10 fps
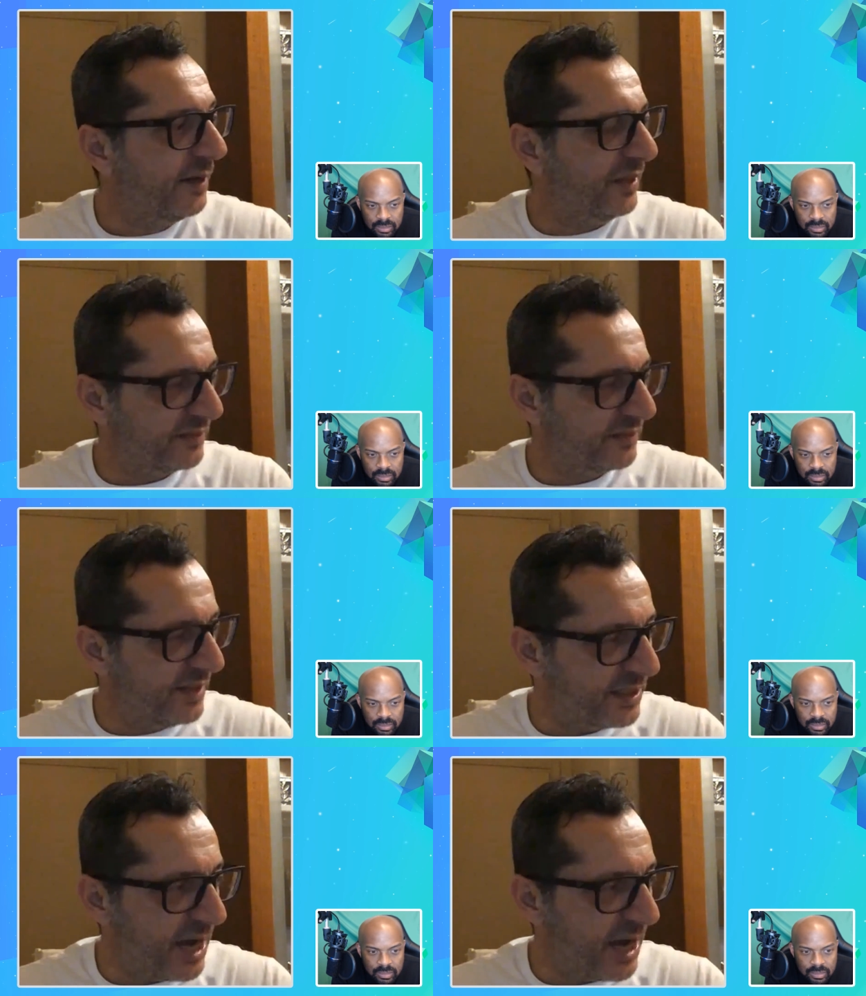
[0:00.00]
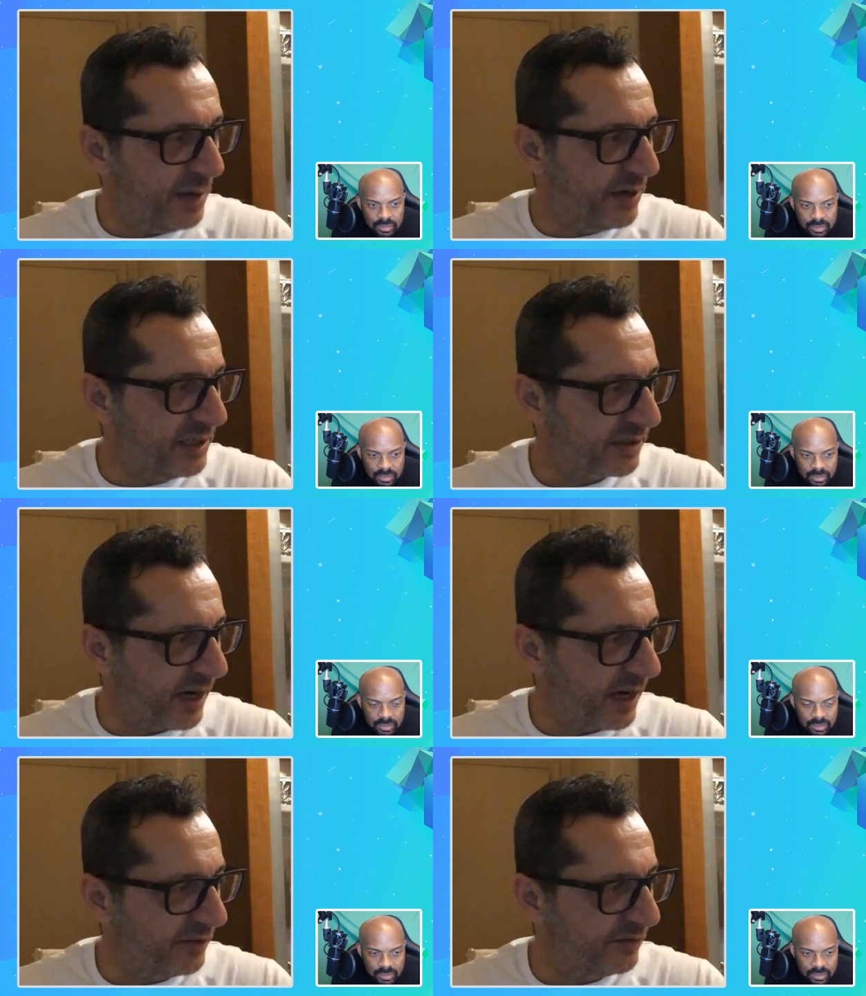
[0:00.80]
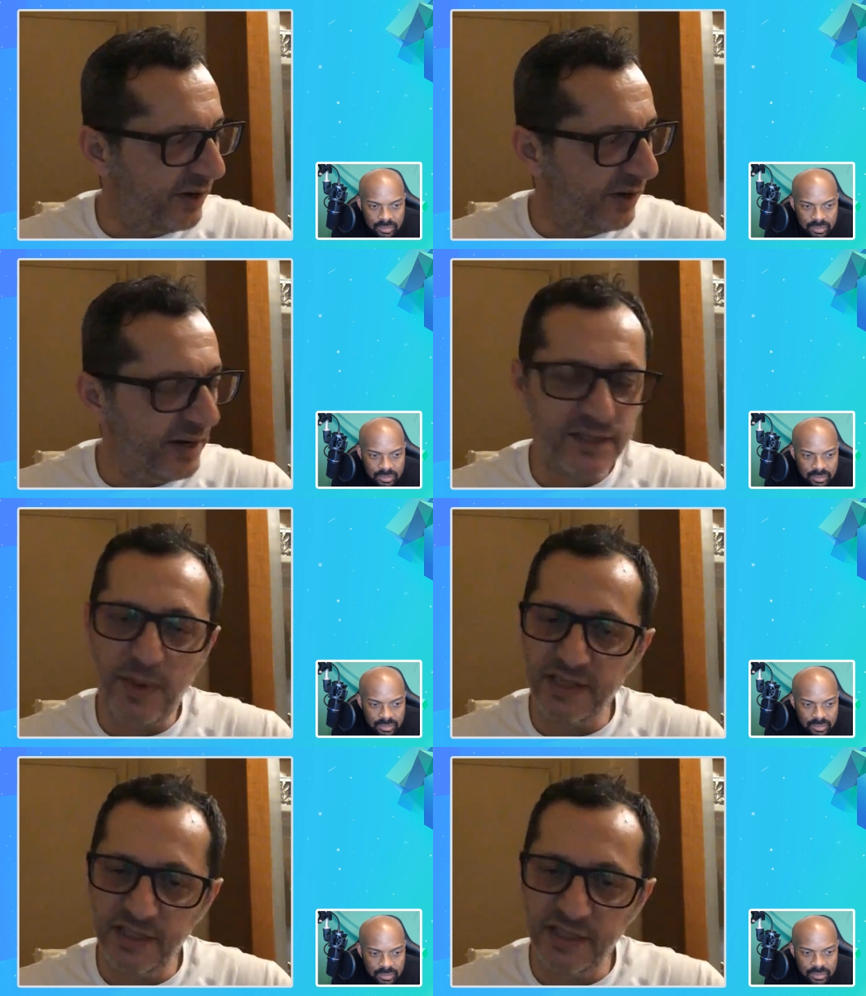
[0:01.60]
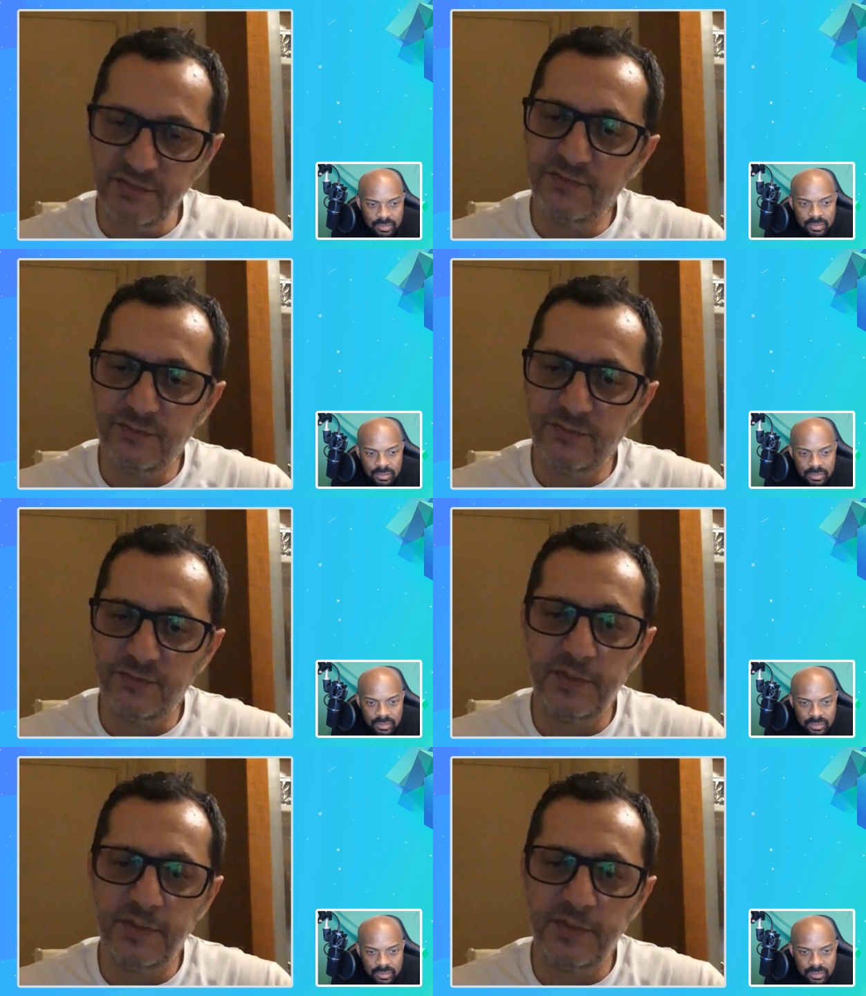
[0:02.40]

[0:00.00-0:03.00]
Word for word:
Speaker 1: But these libraries are very expensive,